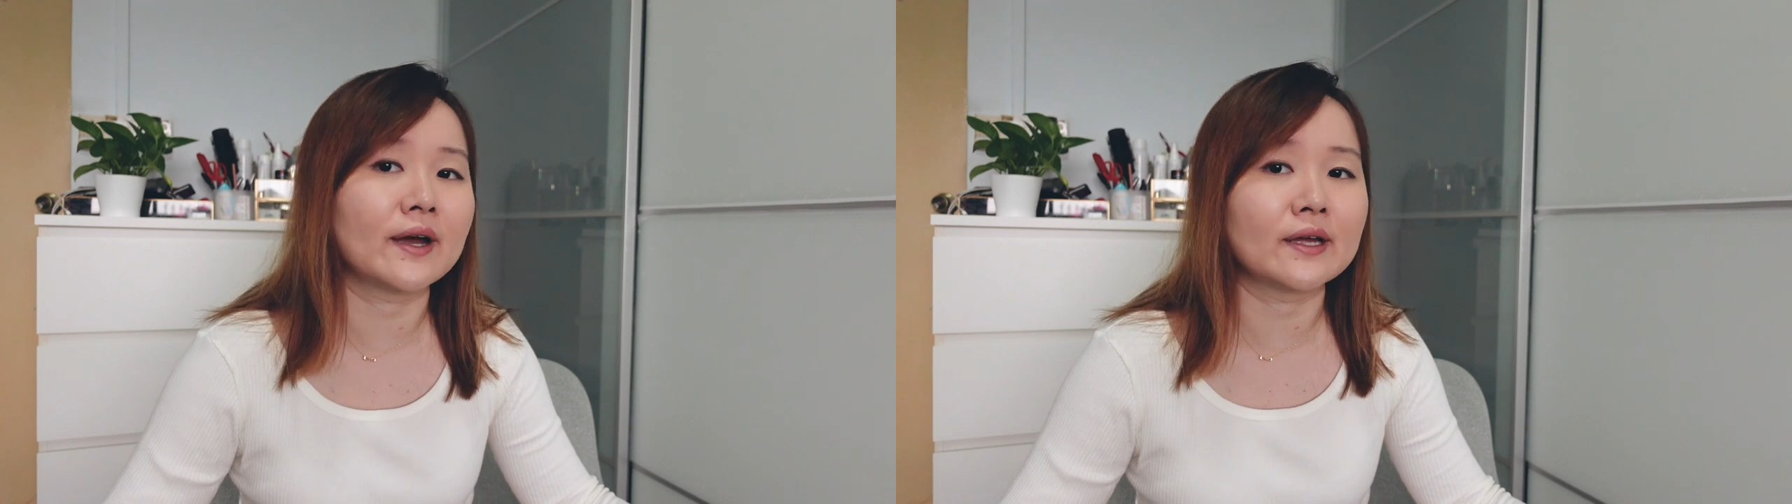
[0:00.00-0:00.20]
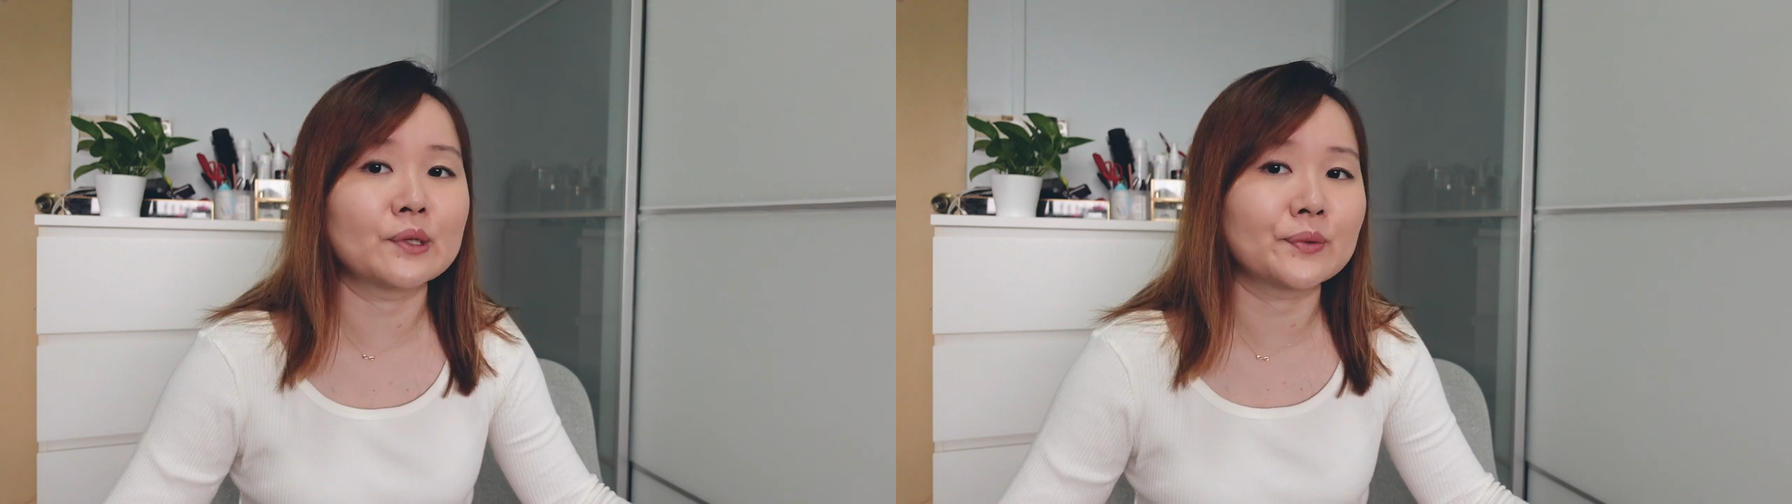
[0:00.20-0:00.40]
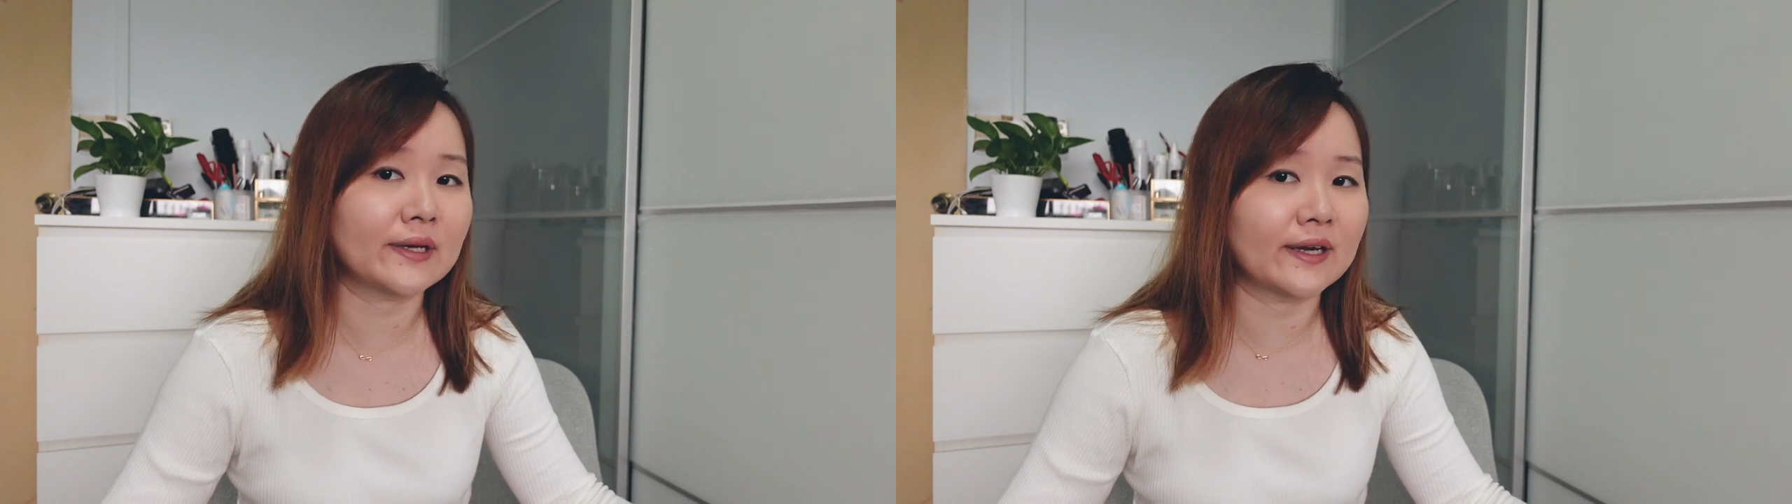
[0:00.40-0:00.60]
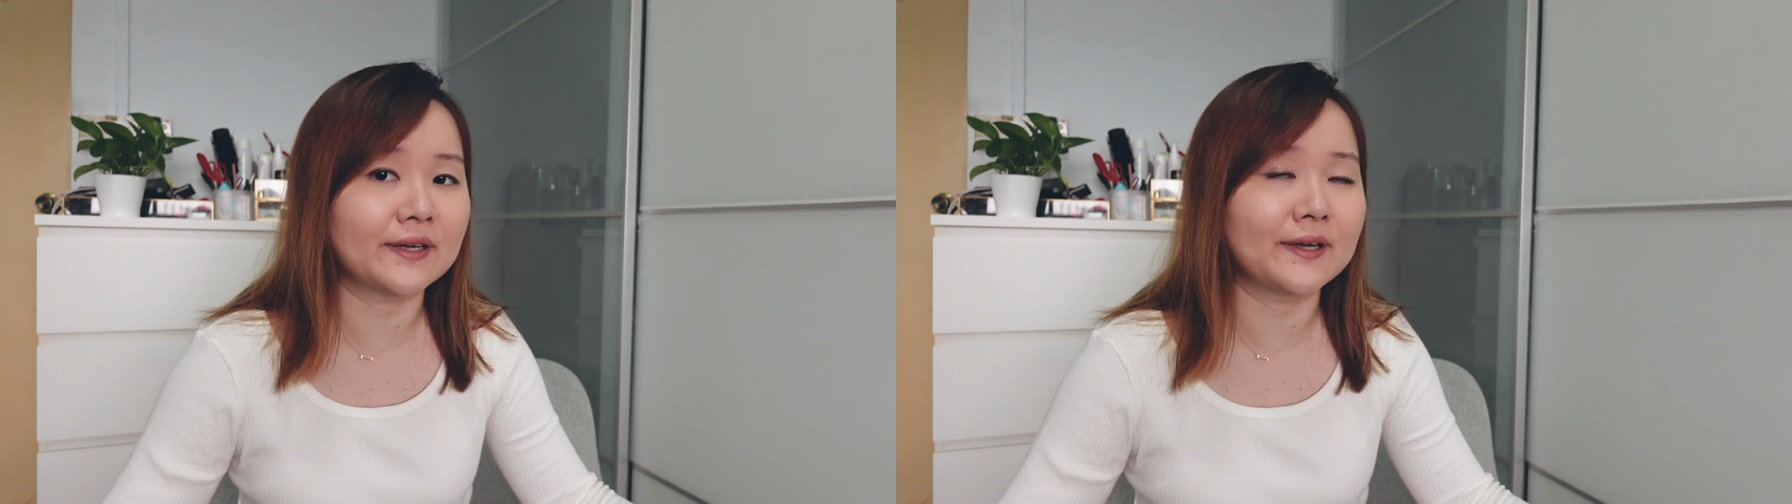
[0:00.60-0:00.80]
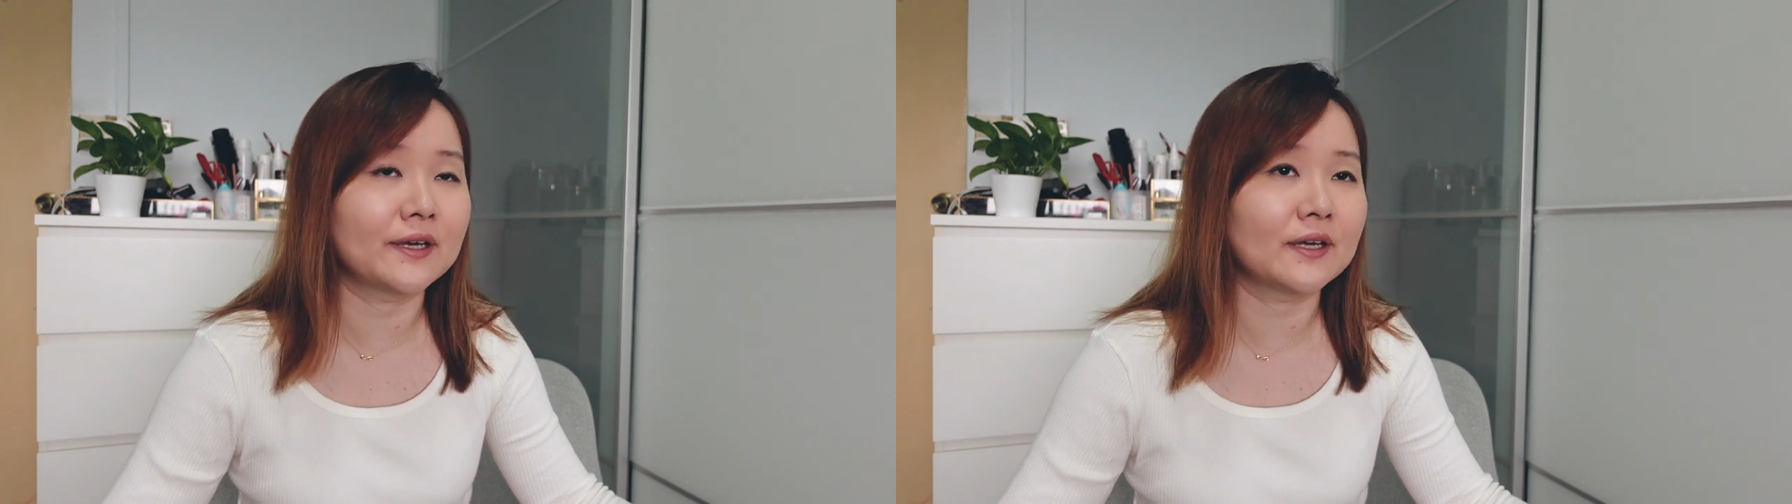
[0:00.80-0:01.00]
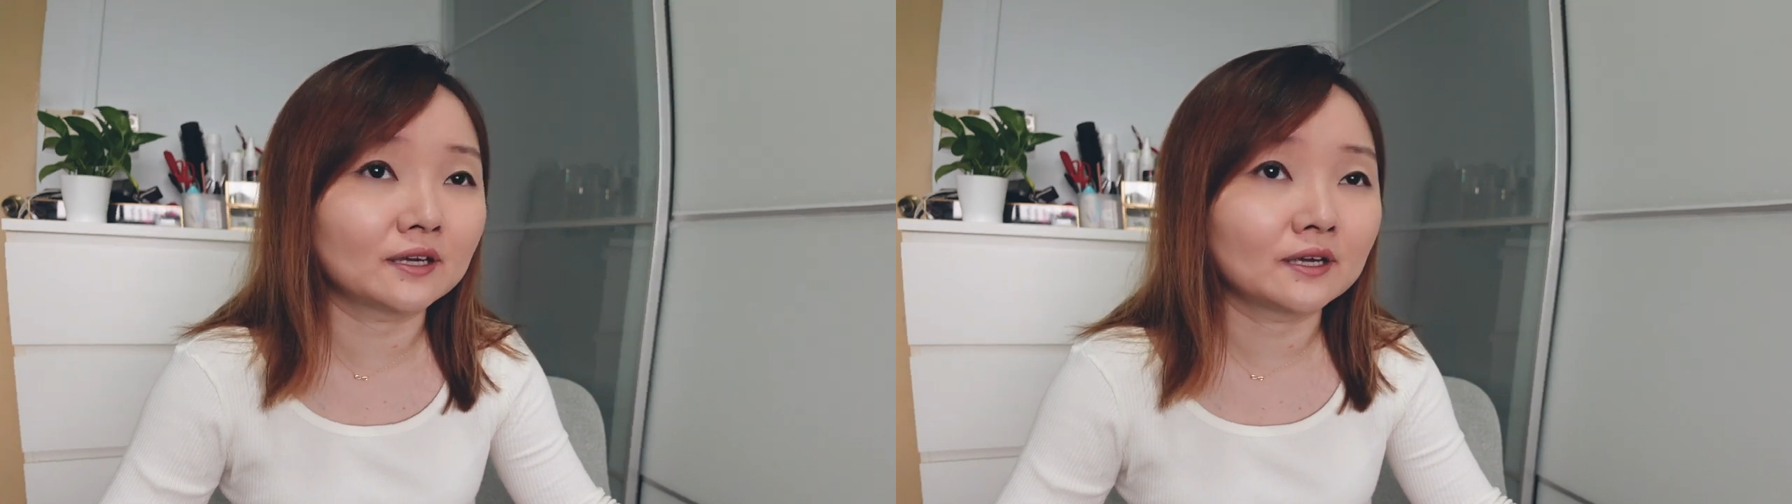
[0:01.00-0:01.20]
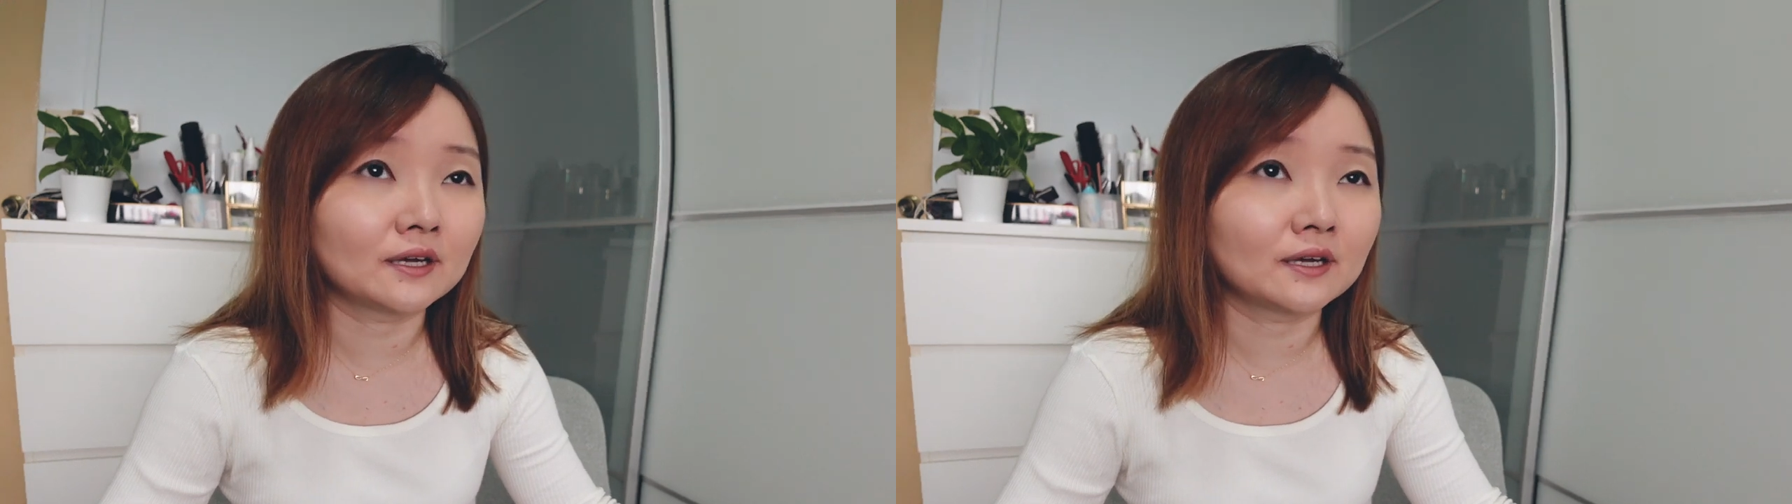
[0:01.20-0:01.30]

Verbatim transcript: I look like a